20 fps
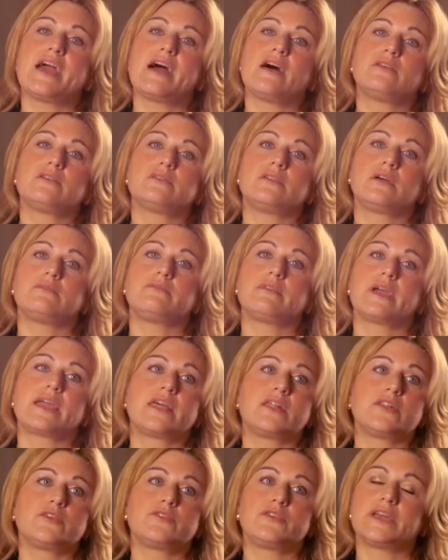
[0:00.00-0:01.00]
out a
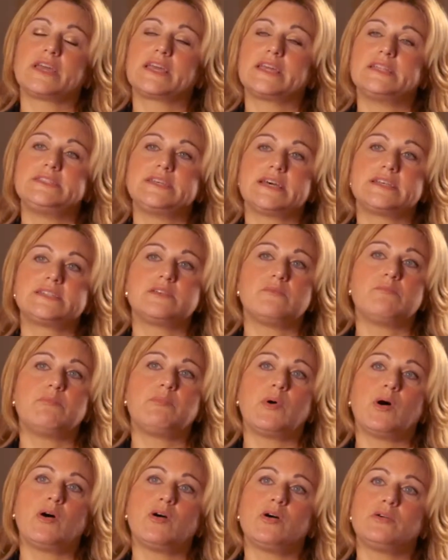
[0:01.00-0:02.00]
regular incandescent
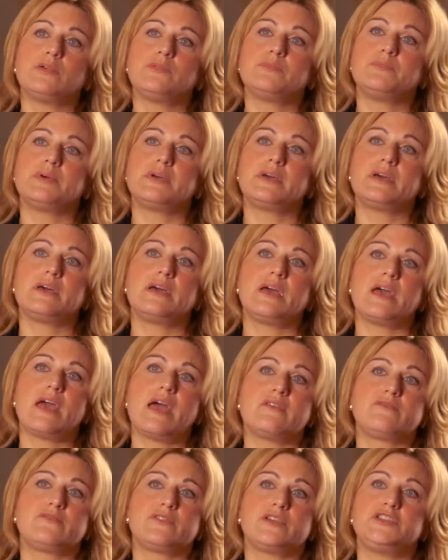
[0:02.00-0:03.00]
bulb
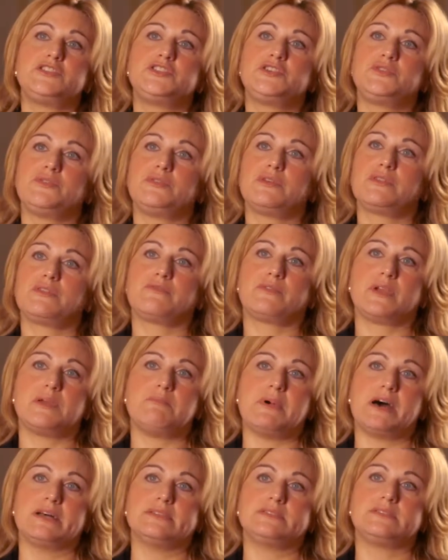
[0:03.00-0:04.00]
every two to three
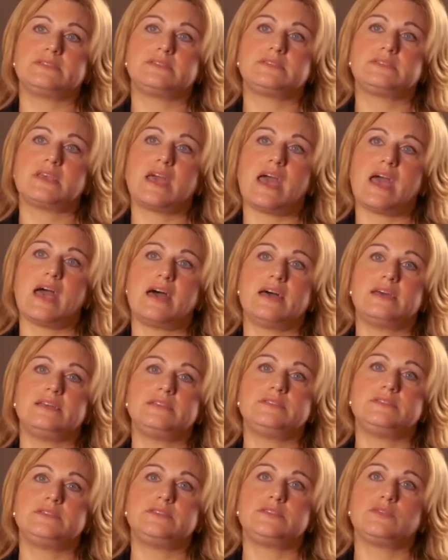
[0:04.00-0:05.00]
months.
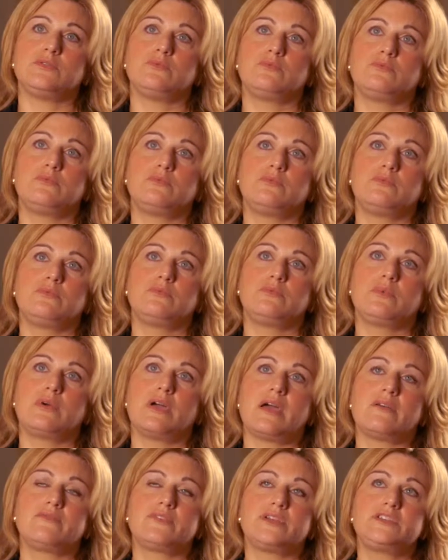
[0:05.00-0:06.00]
And
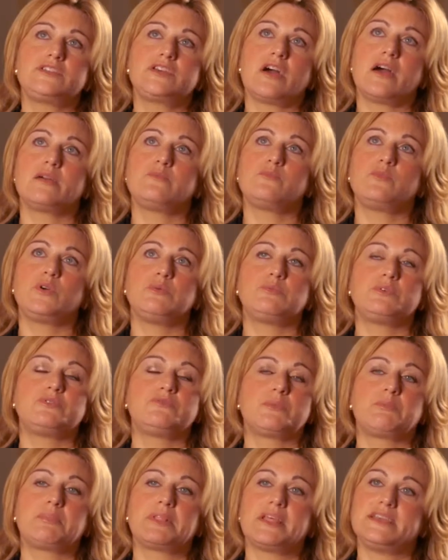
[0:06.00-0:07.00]
every time we would
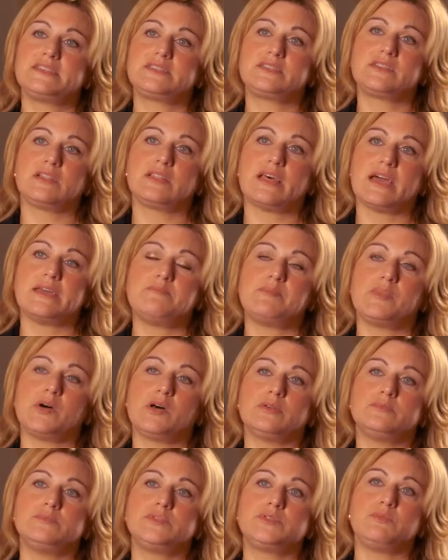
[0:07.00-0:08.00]
replace the light
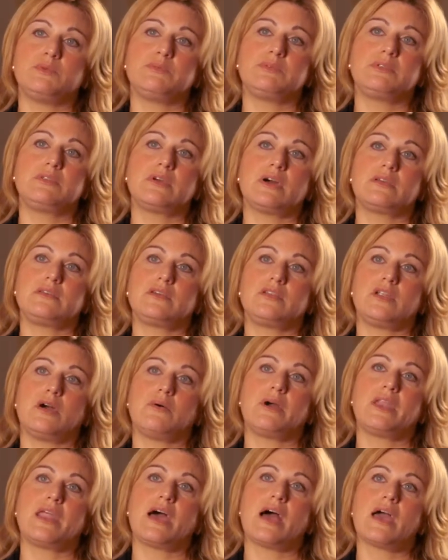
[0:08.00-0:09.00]
bulbs, we would, you
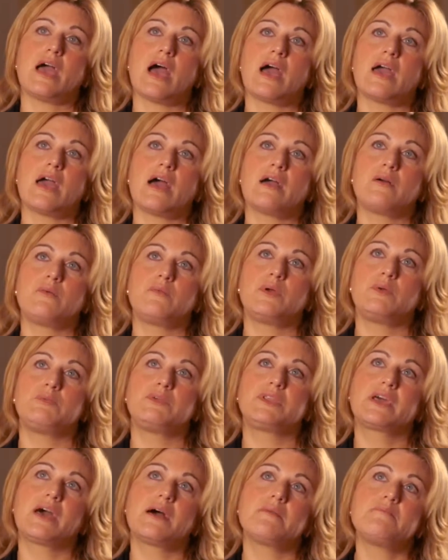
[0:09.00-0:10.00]
know, and I, I, we
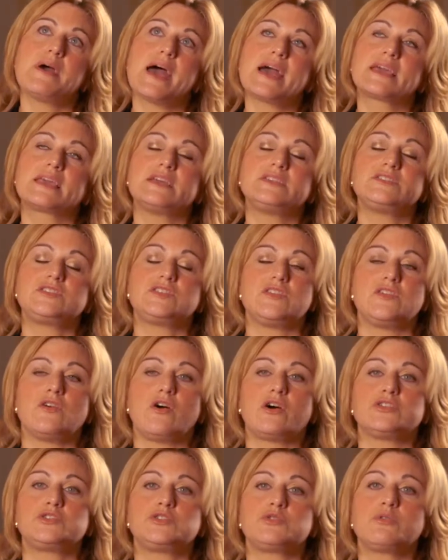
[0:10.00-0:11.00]
would come back into the
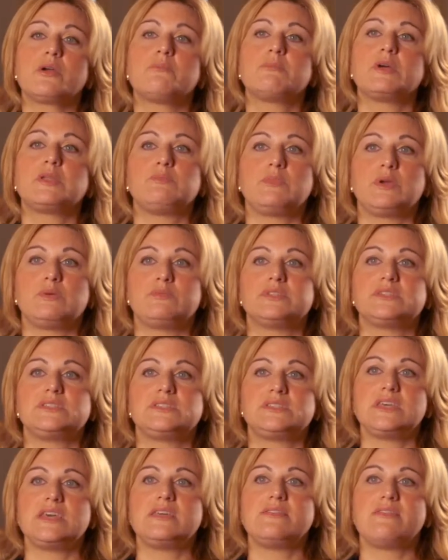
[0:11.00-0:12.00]
auditorium and we would
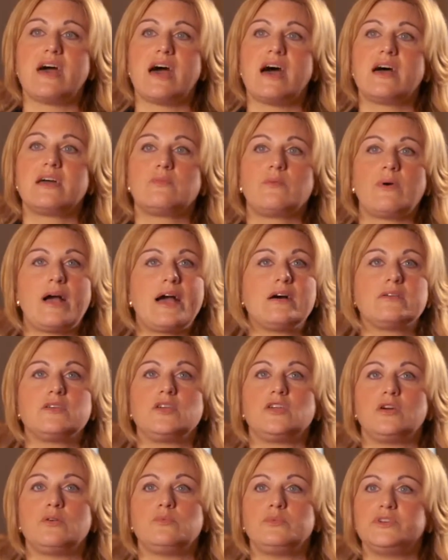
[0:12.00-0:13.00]
see that, wow,
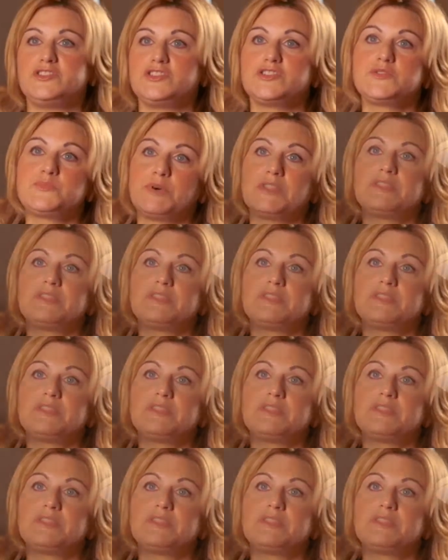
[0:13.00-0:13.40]
you know, we just